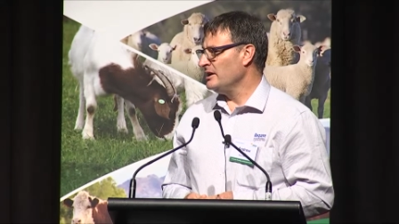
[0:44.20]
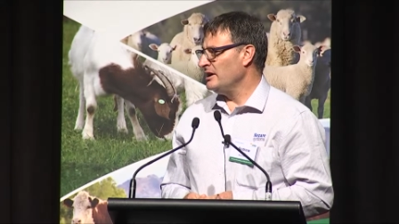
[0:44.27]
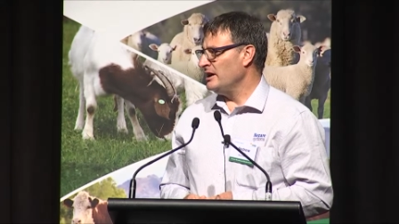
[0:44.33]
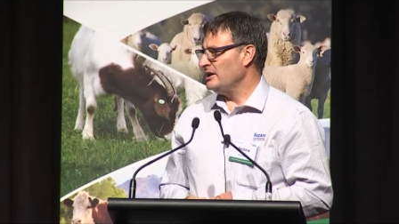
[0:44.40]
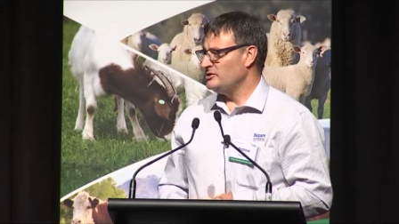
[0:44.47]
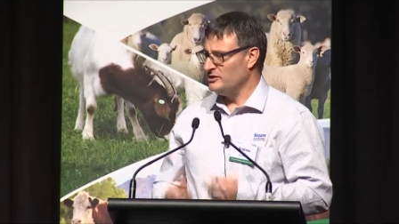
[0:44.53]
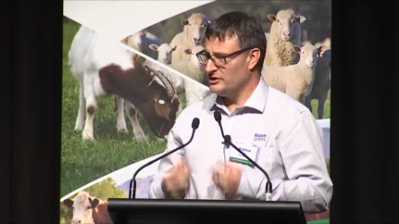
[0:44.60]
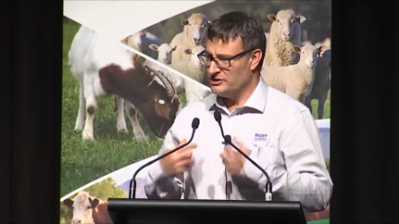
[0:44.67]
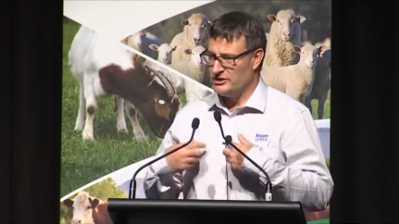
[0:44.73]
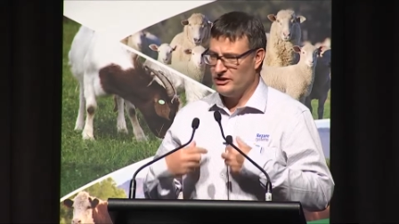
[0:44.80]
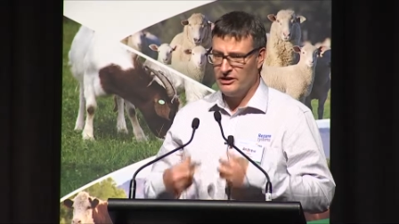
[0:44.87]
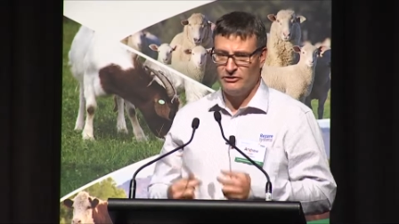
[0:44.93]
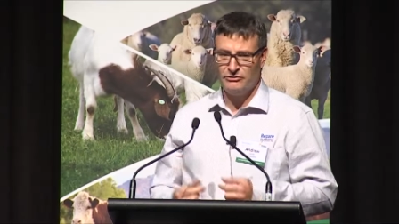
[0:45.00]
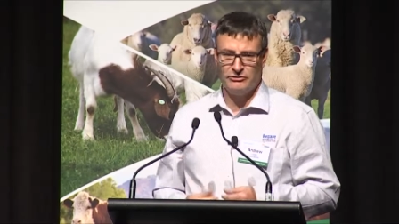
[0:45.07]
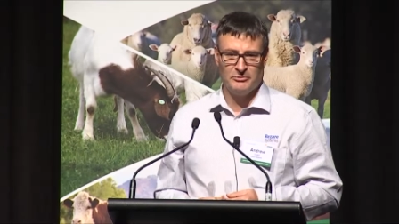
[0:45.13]
as you can
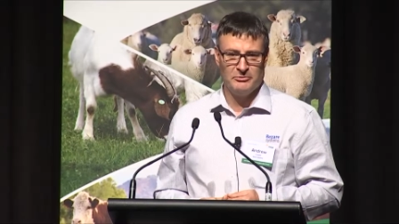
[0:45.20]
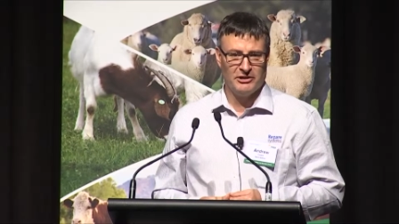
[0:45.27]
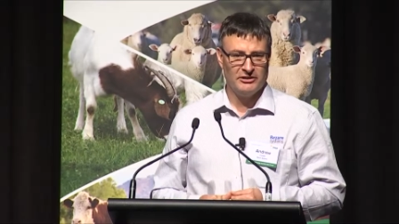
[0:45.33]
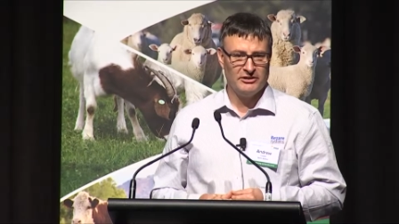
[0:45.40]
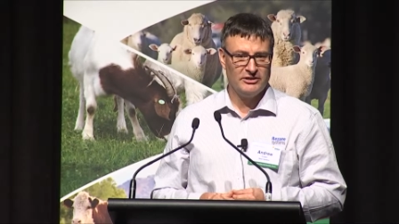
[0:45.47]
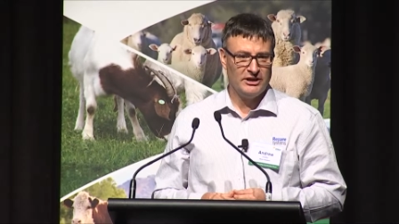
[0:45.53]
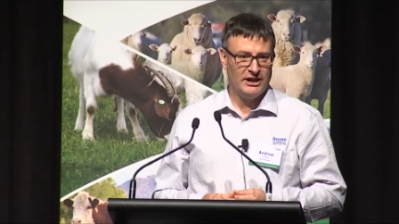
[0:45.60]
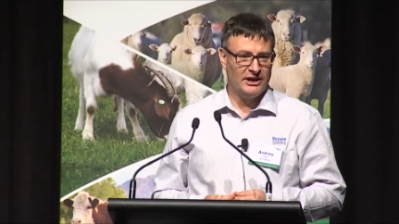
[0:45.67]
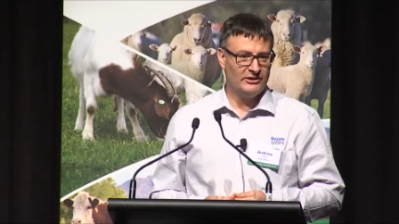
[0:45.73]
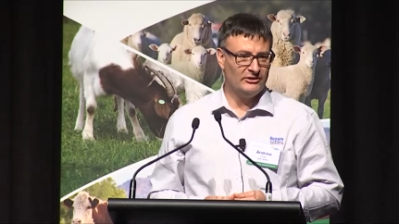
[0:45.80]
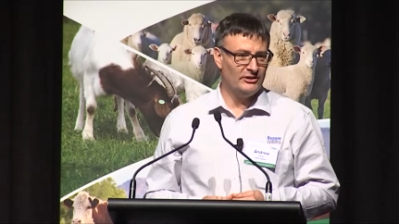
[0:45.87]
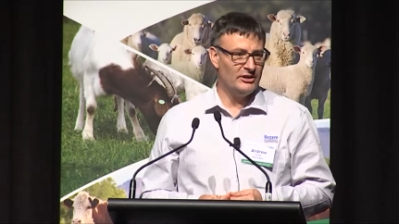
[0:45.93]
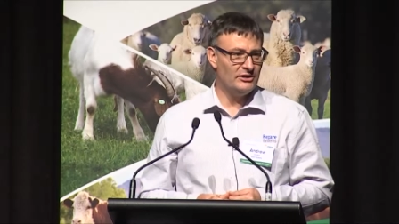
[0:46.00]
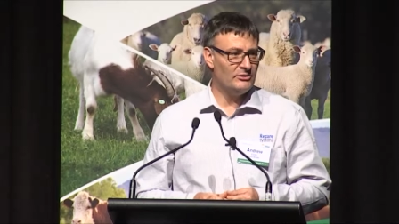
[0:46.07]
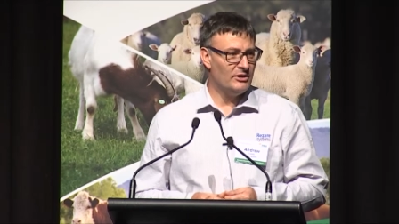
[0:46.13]
tell from my
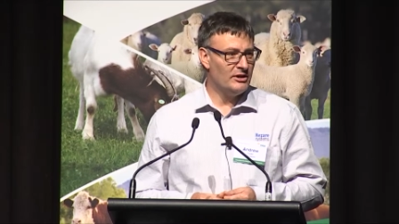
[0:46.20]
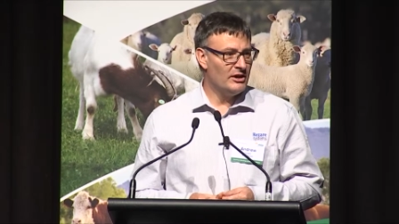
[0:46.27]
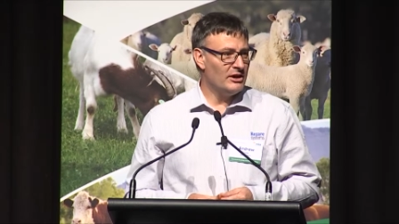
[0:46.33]
accent,